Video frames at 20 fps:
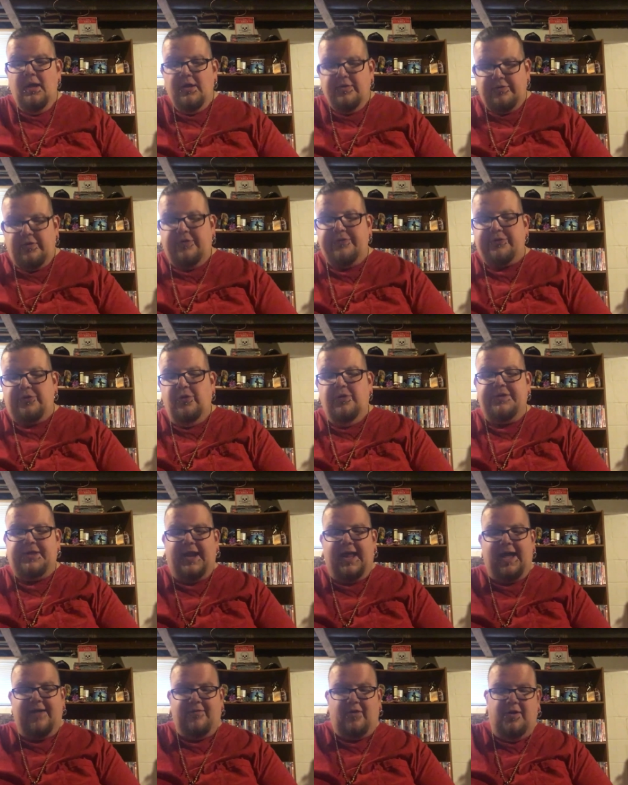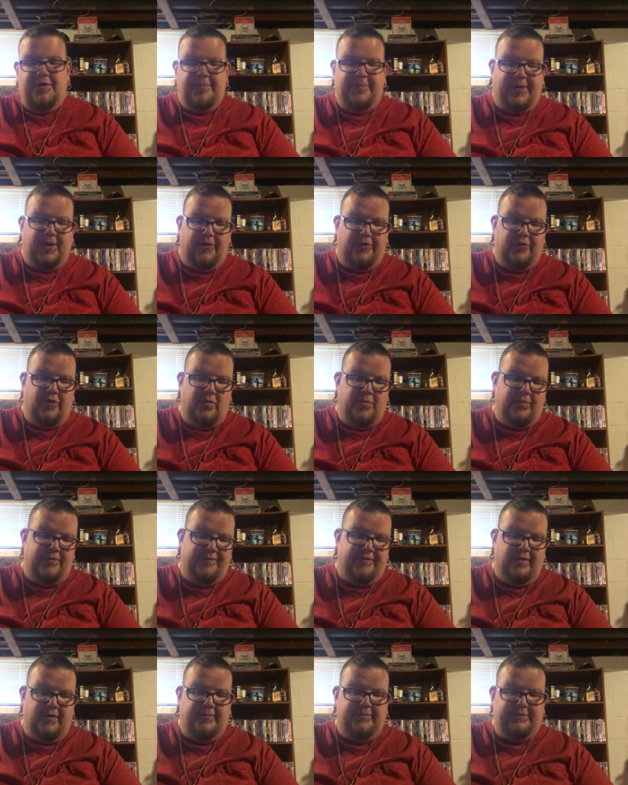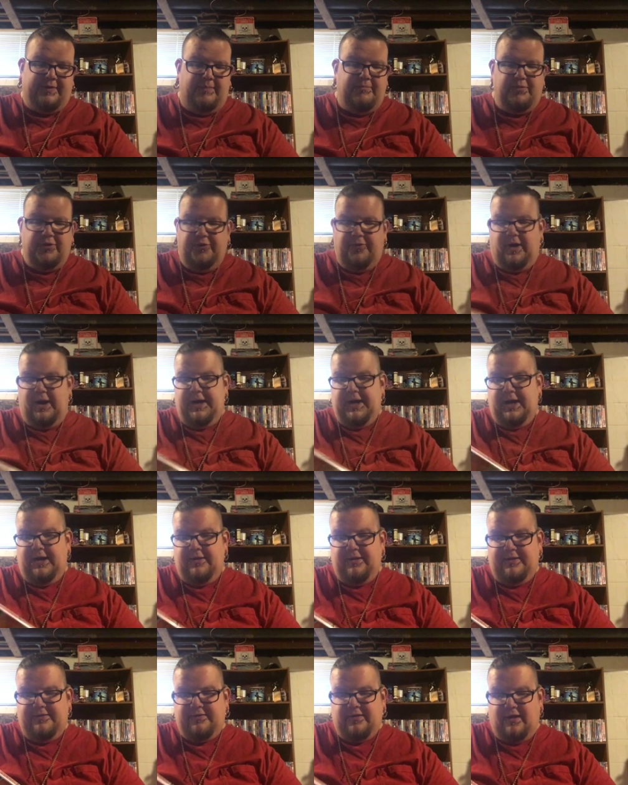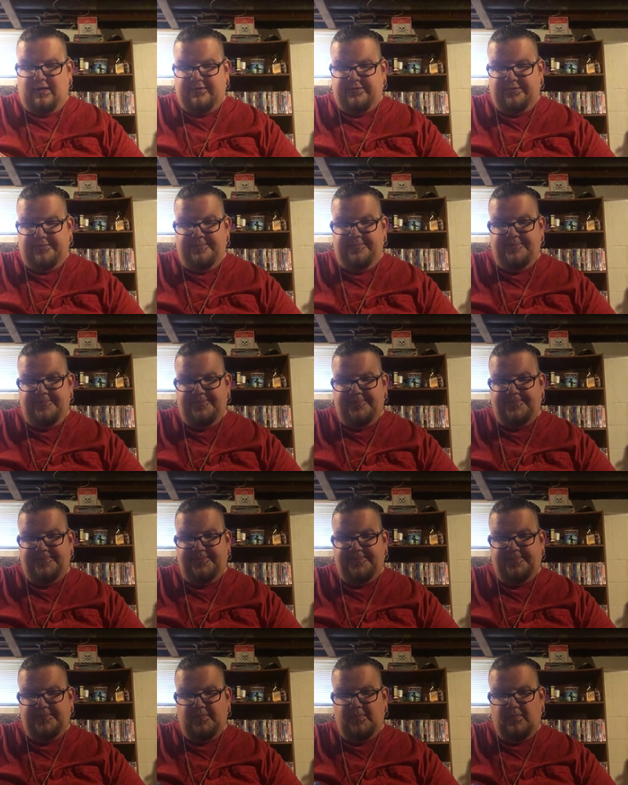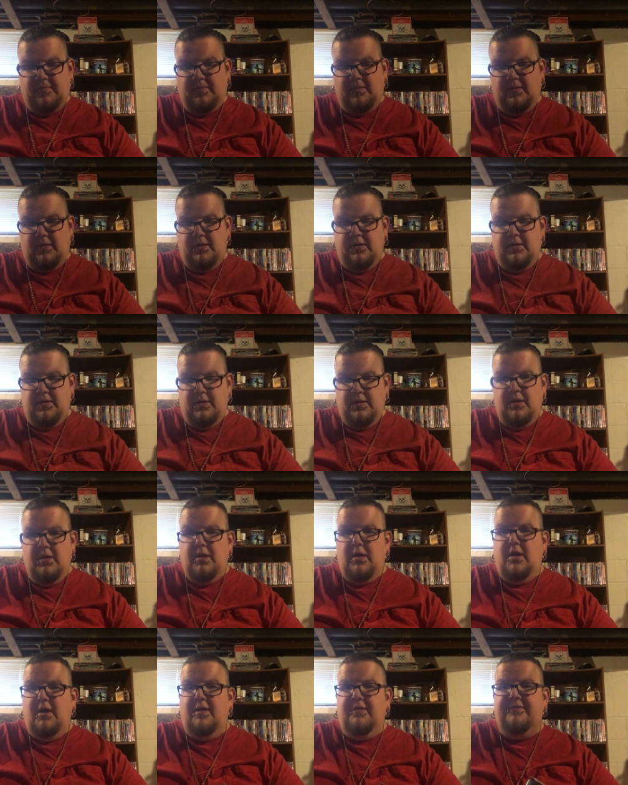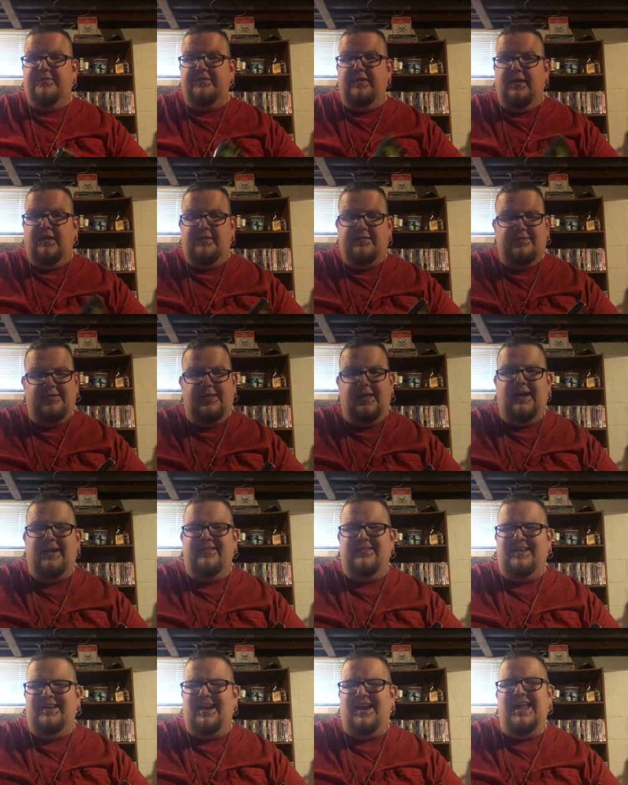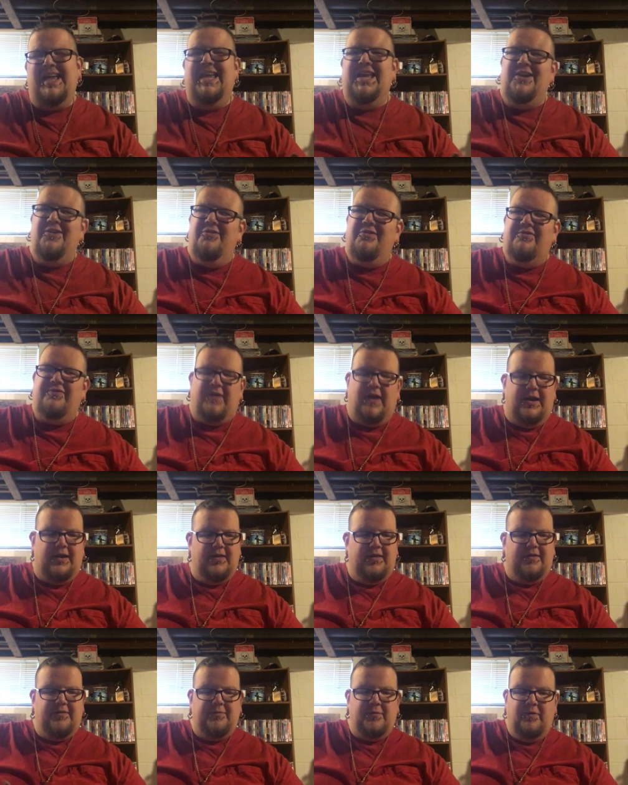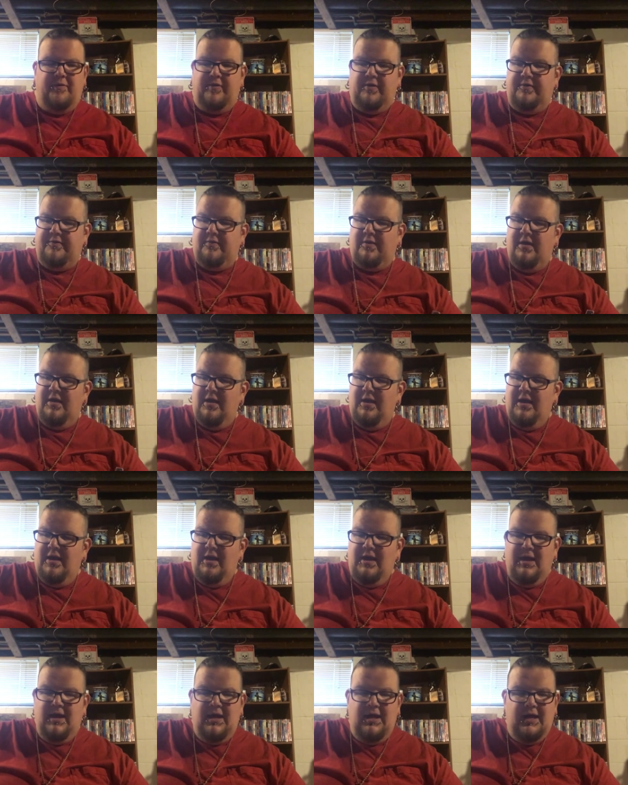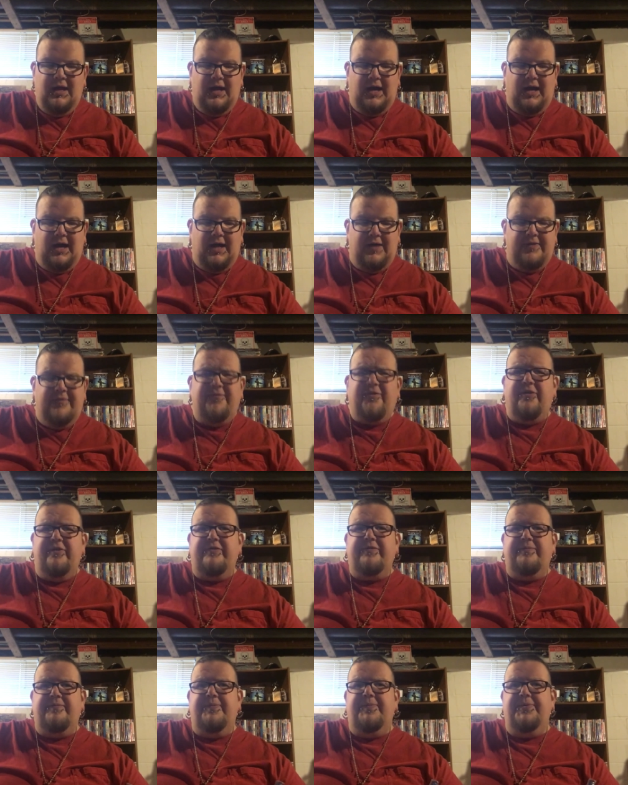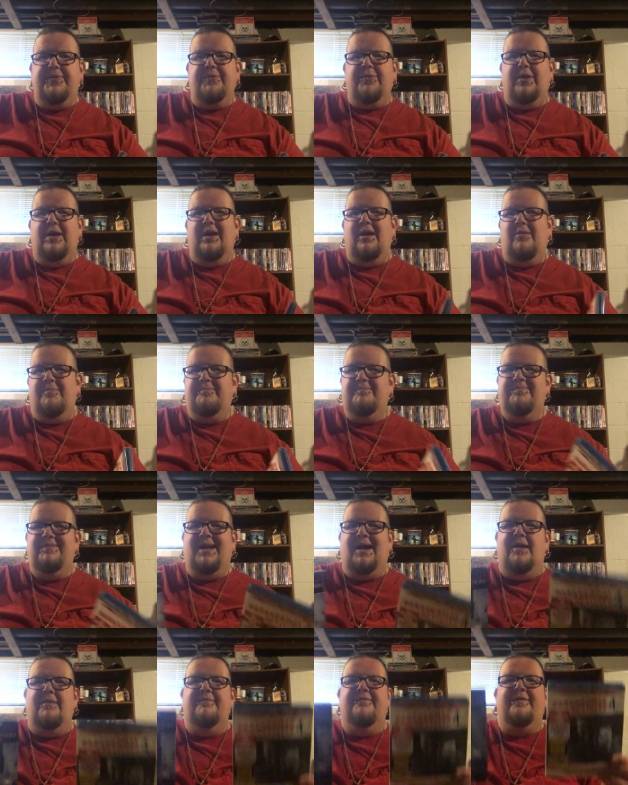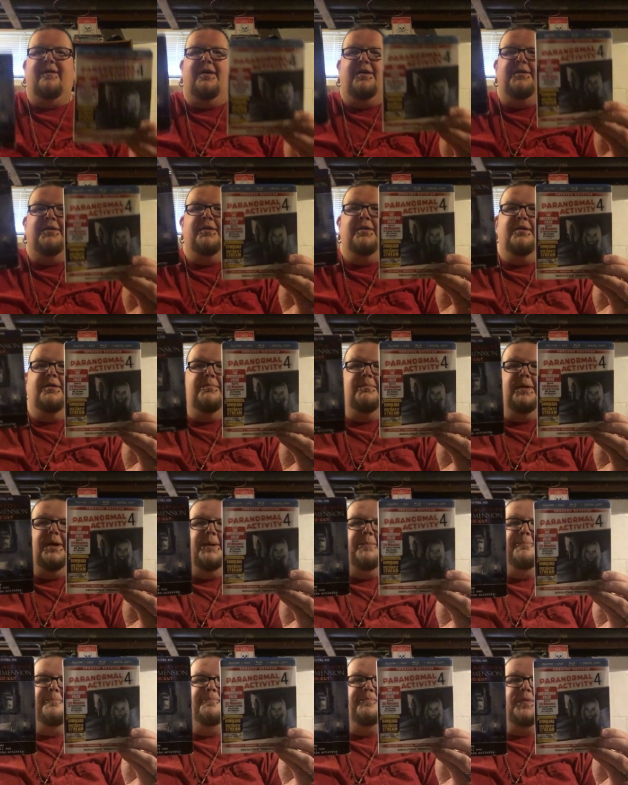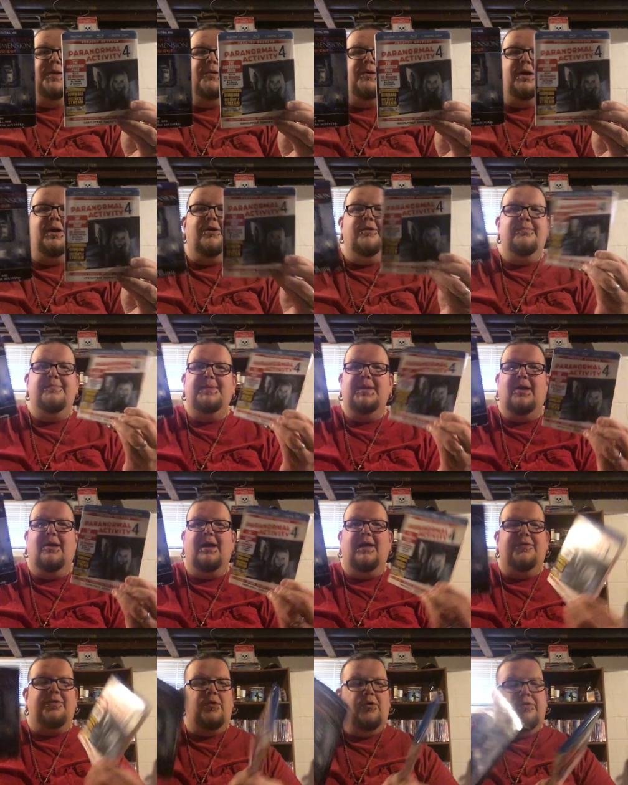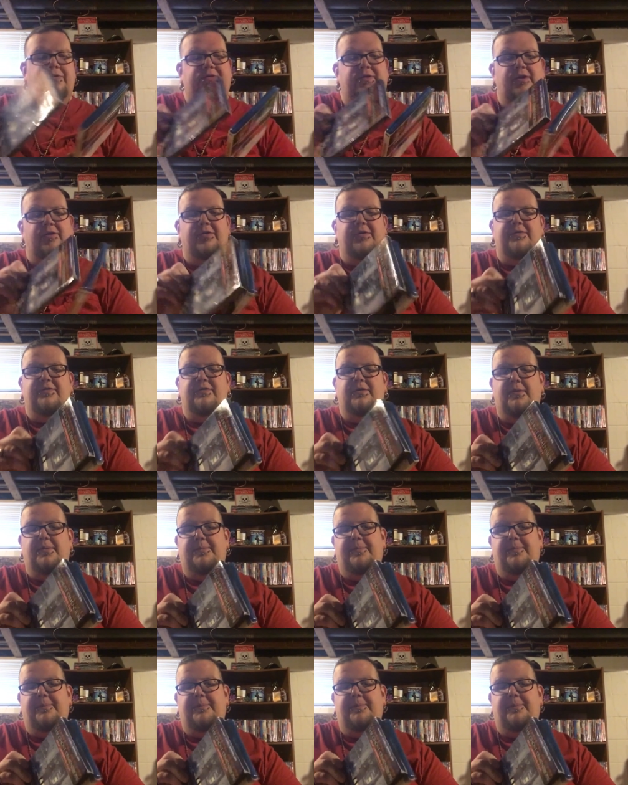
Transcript: So it's cool that I have all the paranormal films on Blu-ray now. That's awesome. All six. Like I said, not a huge fan of these movies. Uh, the first three are kind of fun. But there you go. Now I got the whole series.